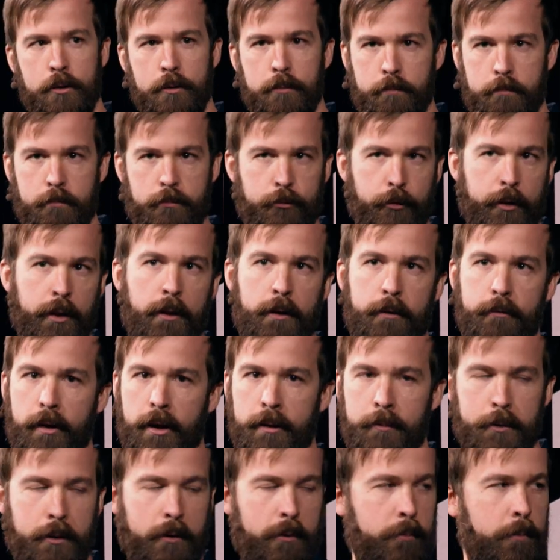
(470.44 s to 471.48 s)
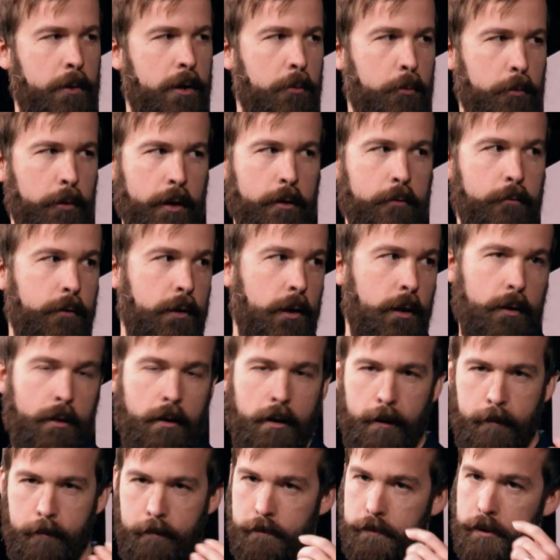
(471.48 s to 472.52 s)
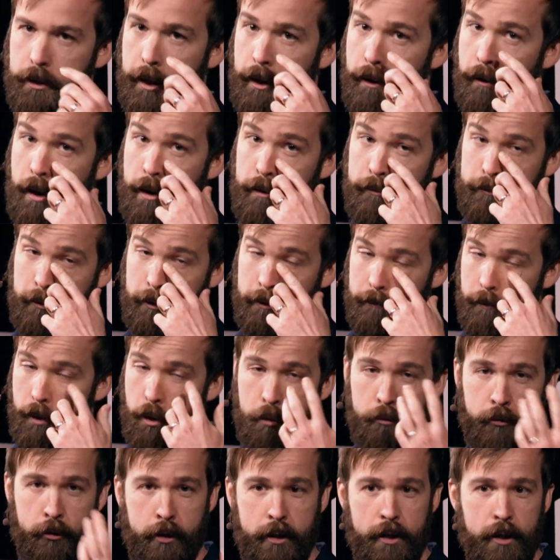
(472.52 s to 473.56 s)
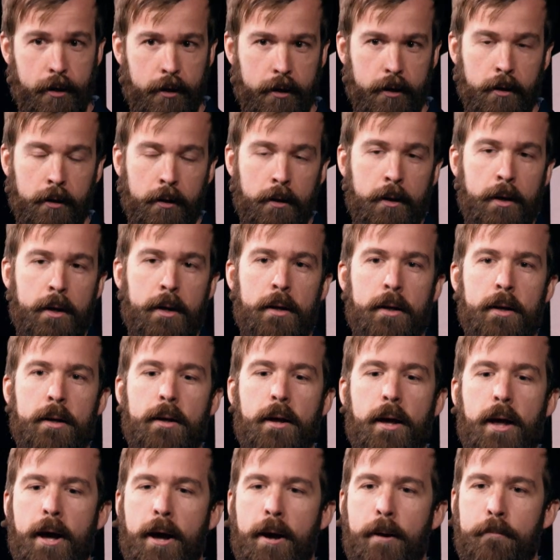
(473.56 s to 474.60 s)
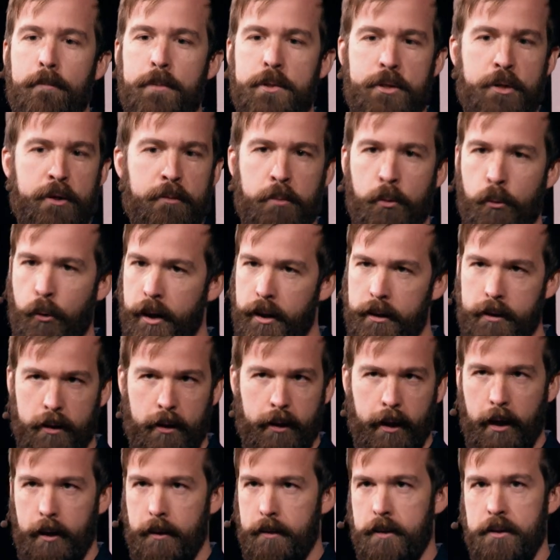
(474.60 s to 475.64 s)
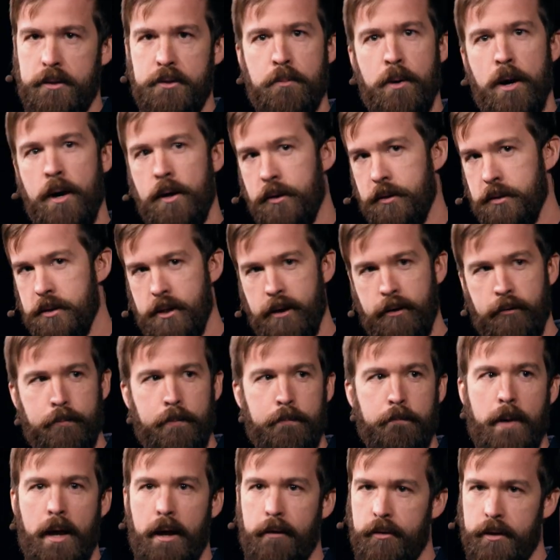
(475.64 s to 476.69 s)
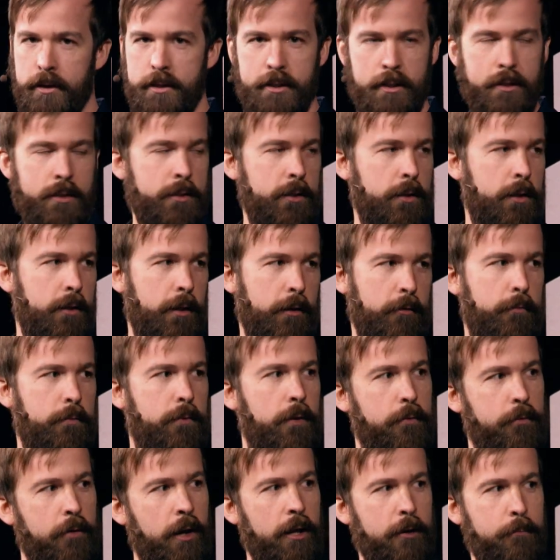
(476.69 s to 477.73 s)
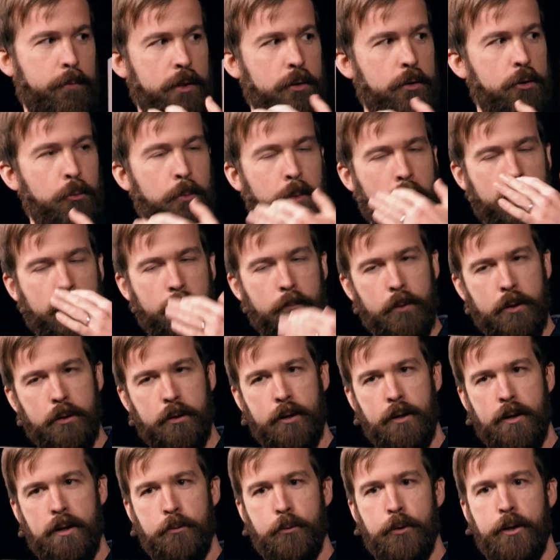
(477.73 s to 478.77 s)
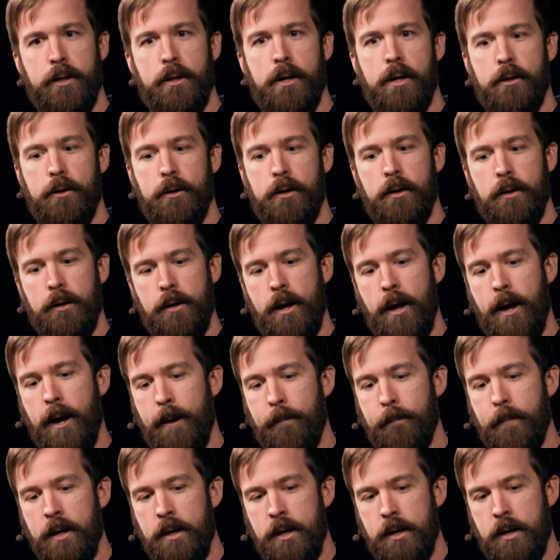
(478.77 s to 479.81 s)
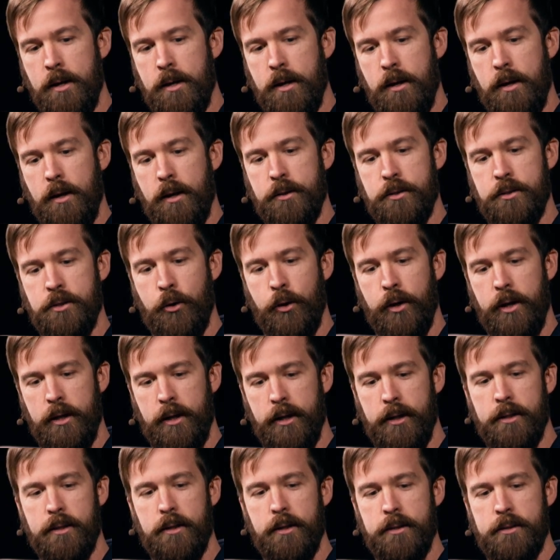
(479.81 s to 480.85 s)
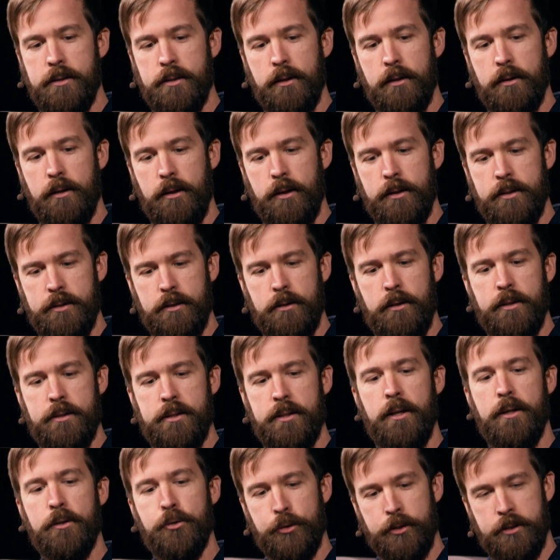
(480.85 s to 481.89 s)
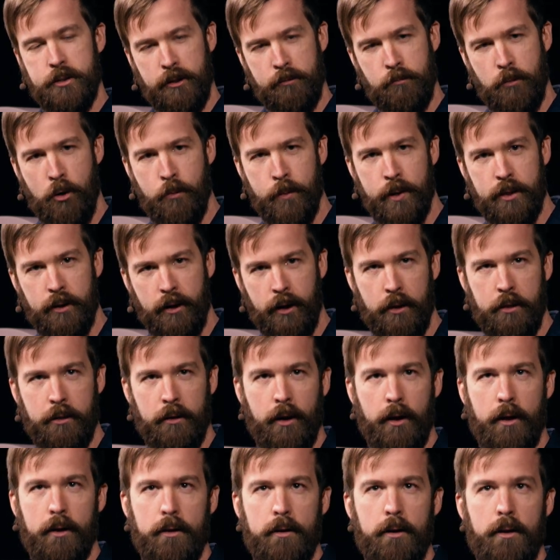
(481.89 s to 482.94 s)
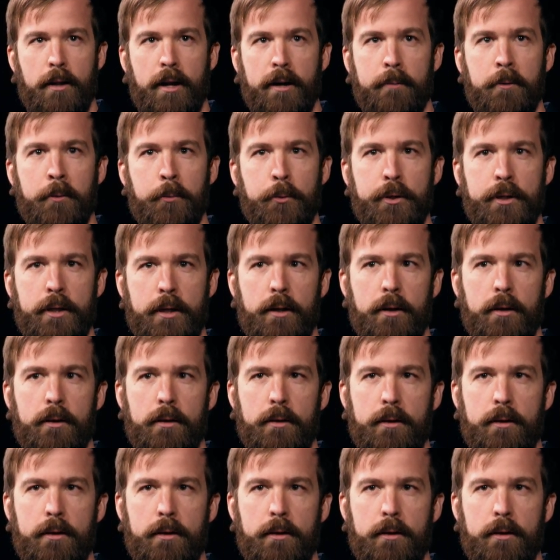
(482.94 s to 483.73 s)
freely available to the public via their playground for over a year. To your point that these models have existed, they've kind of been cumulatively building on one another. And so it's an interesting moment that I think a lot of people didn't